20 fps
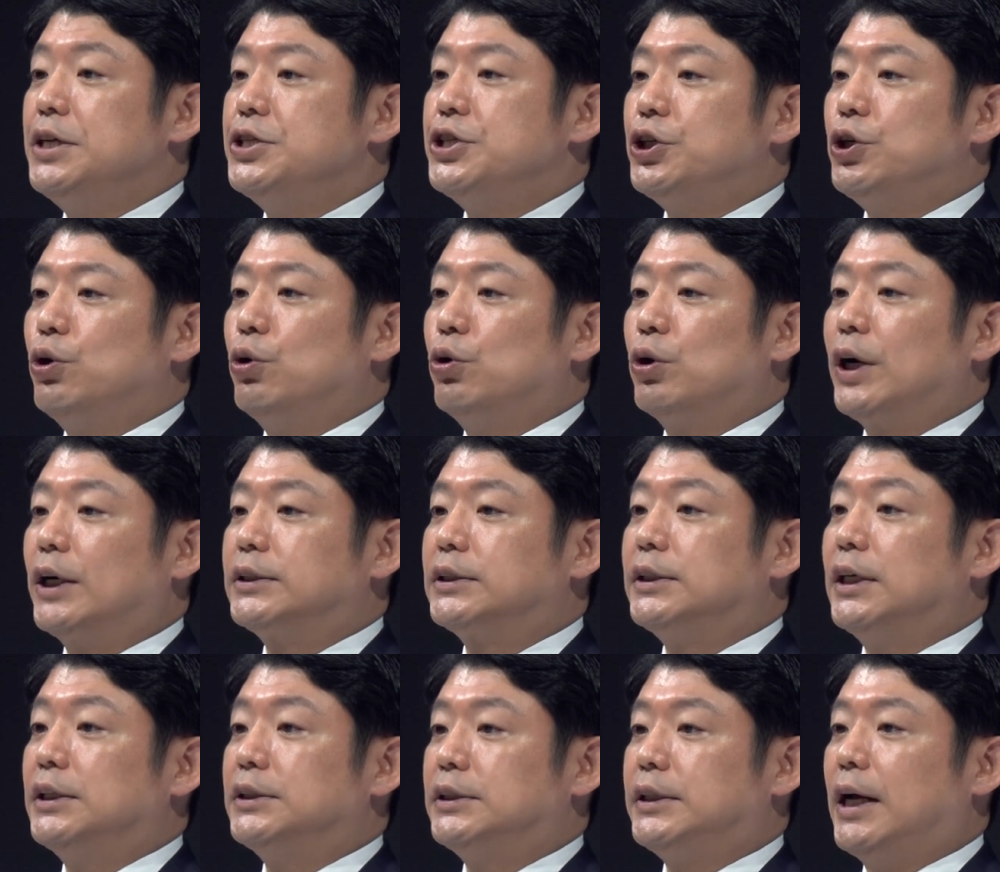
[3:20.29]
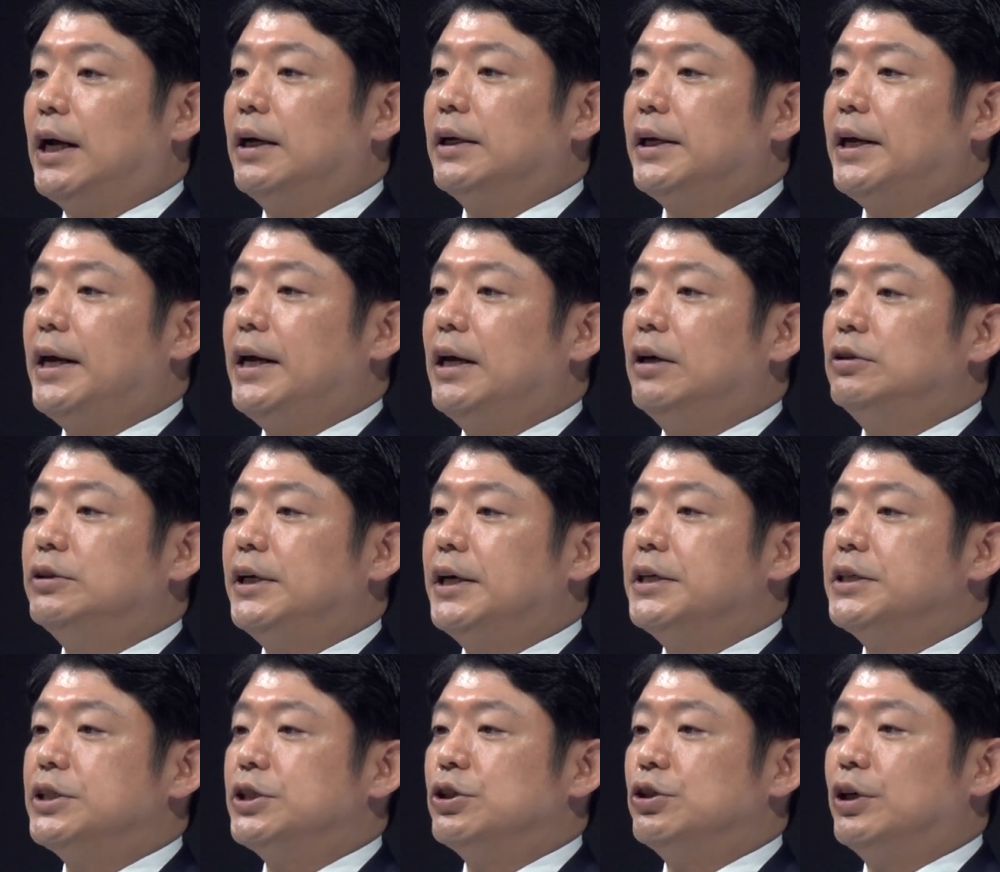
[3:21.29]
the total number of
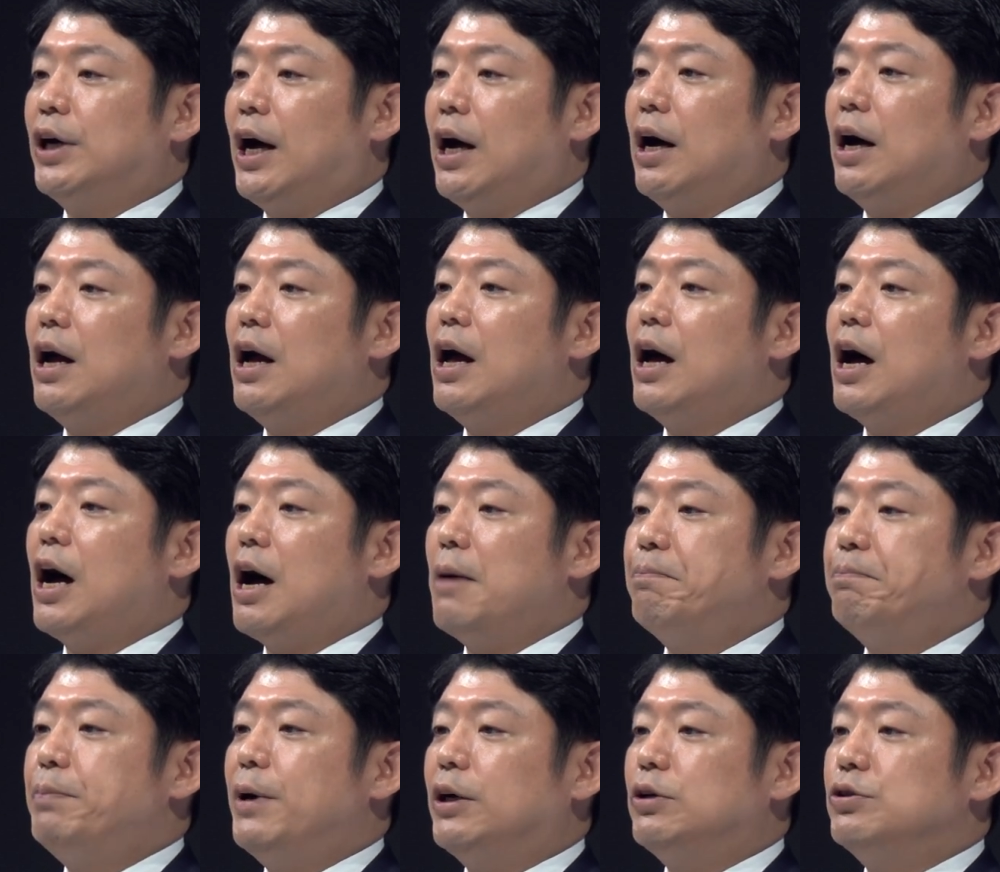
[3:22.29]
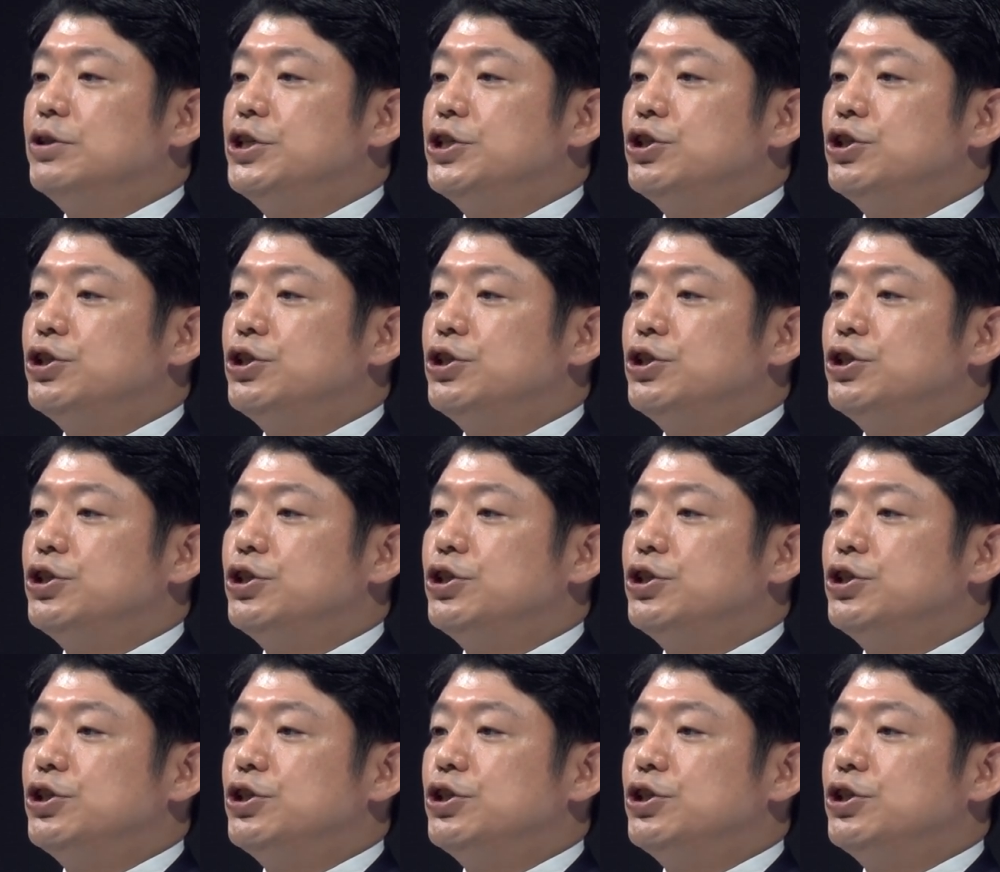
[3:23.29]
contracts across all businesses